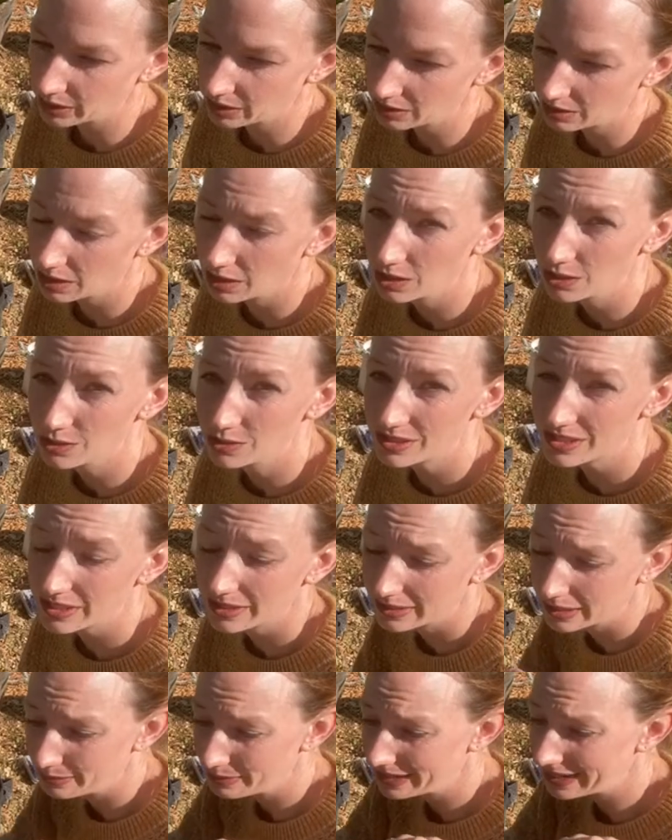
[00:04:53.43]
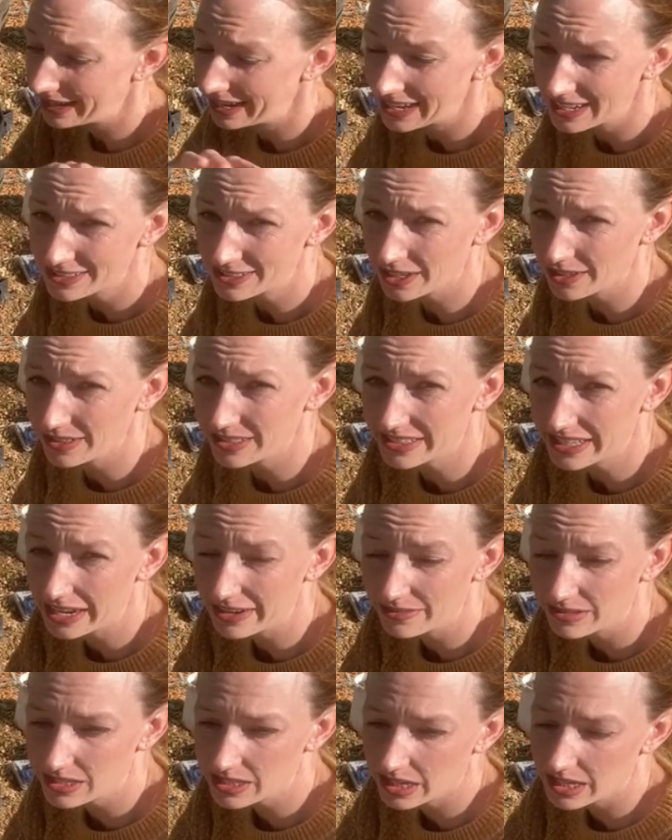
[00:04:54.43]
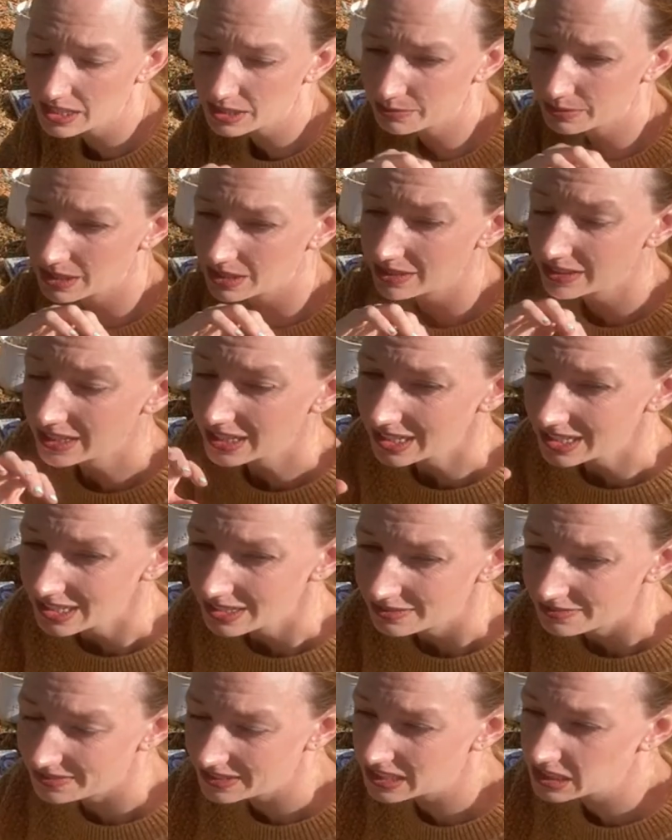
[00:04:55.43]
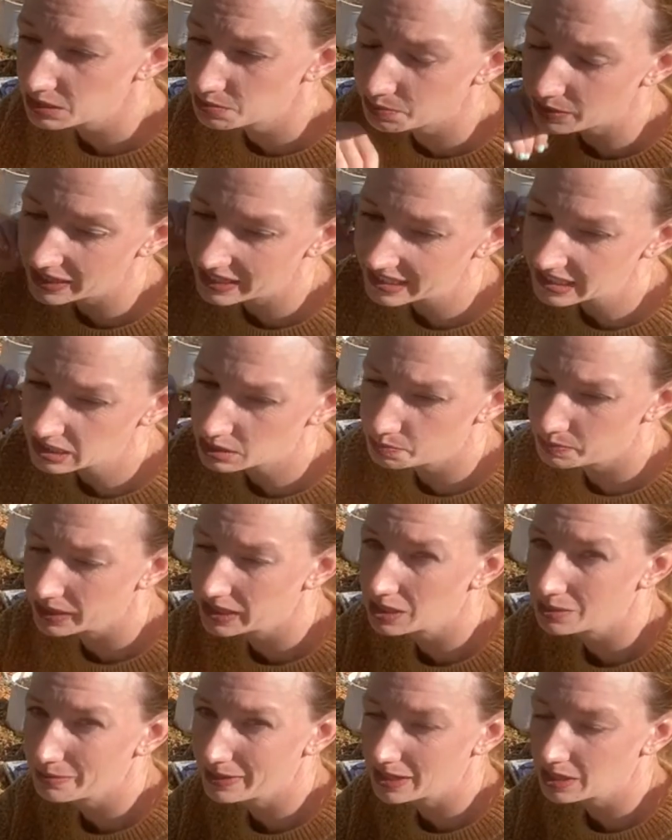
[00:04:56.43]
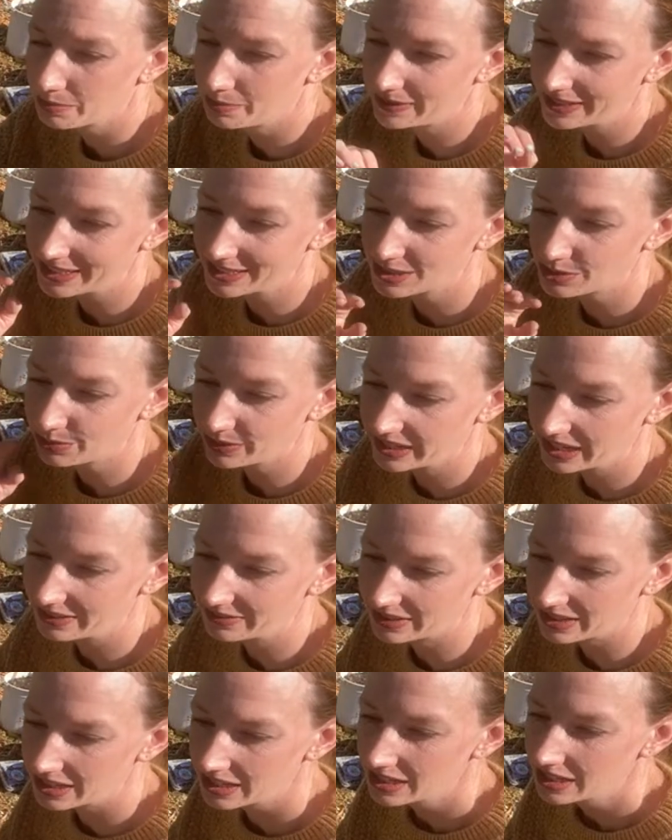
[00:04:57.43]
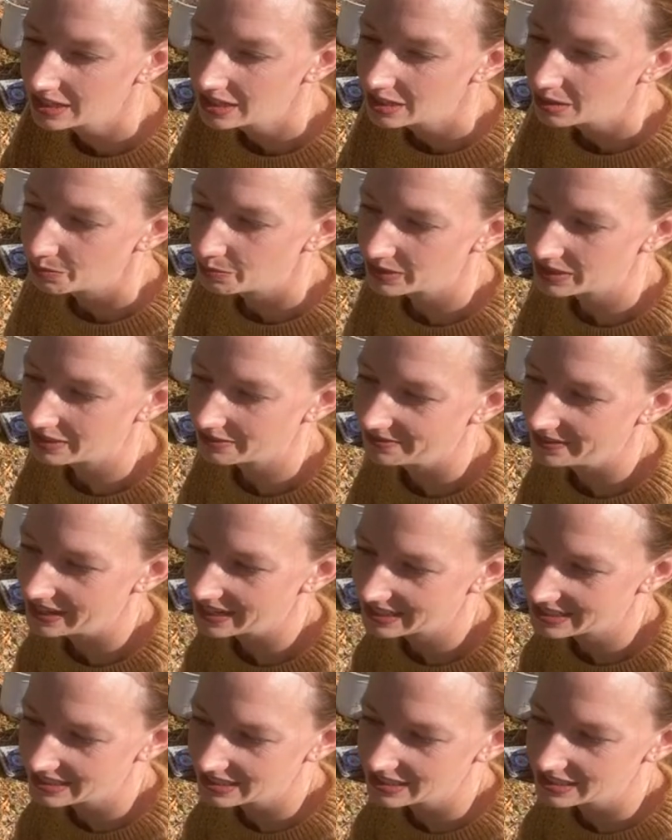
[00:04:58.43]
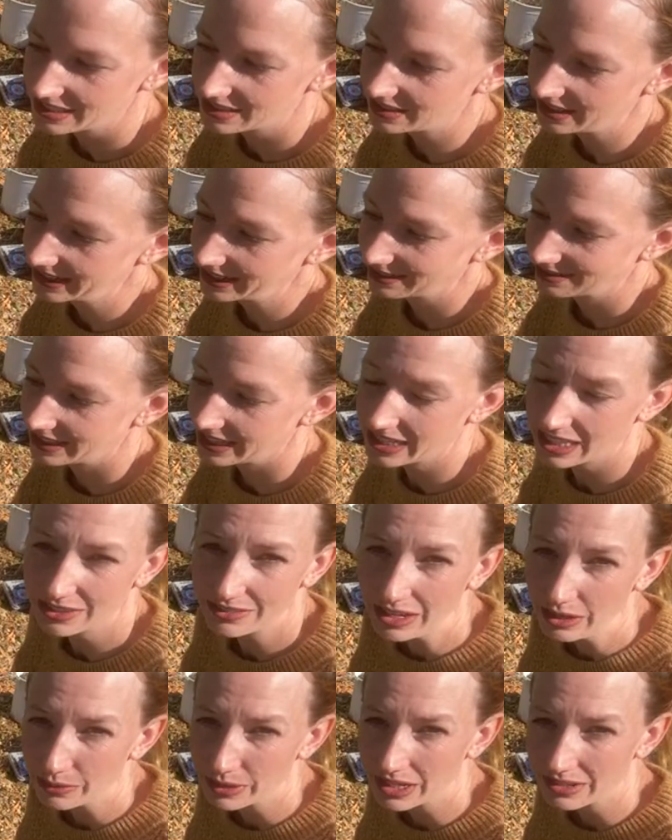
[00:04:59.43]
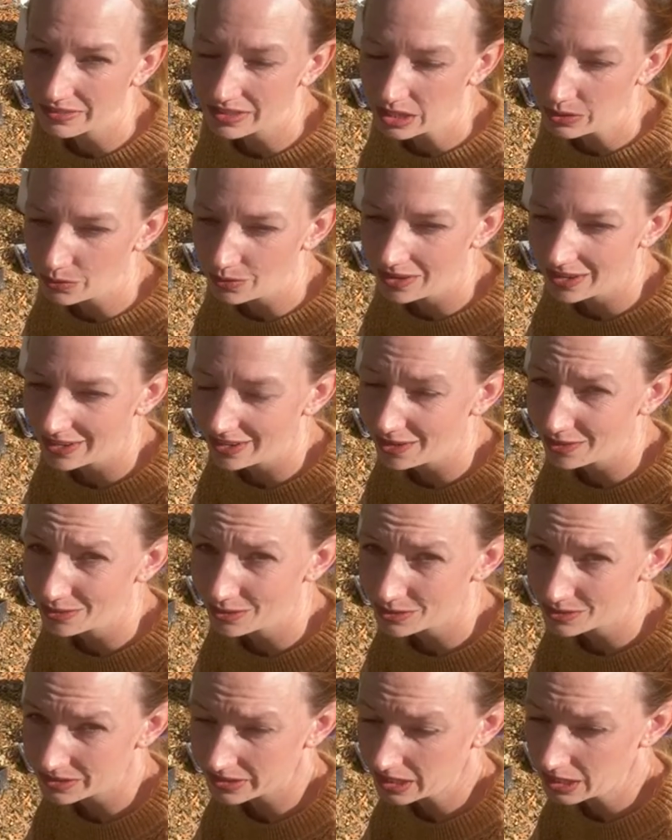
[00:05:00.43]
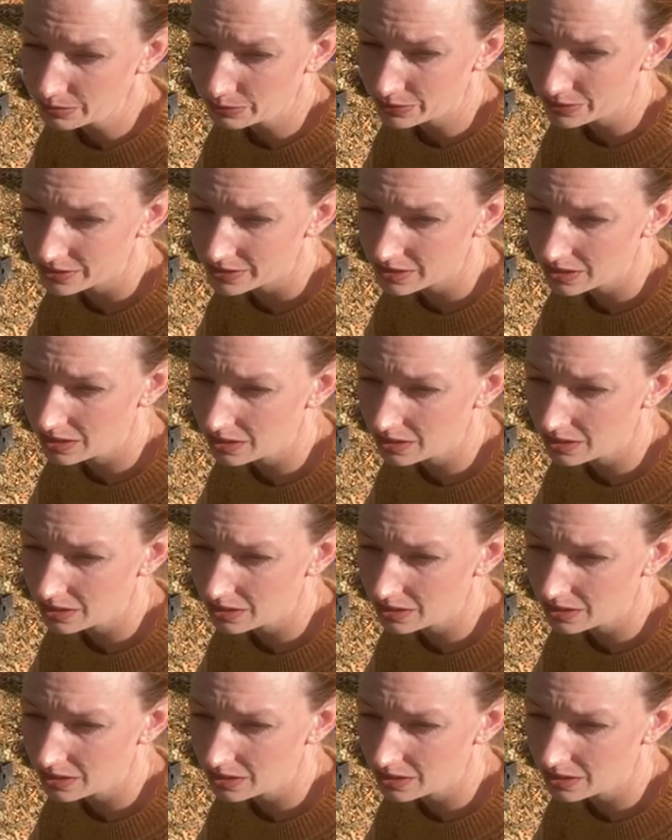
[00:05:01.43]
Lowe's, I mean, it has all this advertisement, feeds plants, bigger, better plants, whatever, But the fact is, like, they can write whatever they want on those labels.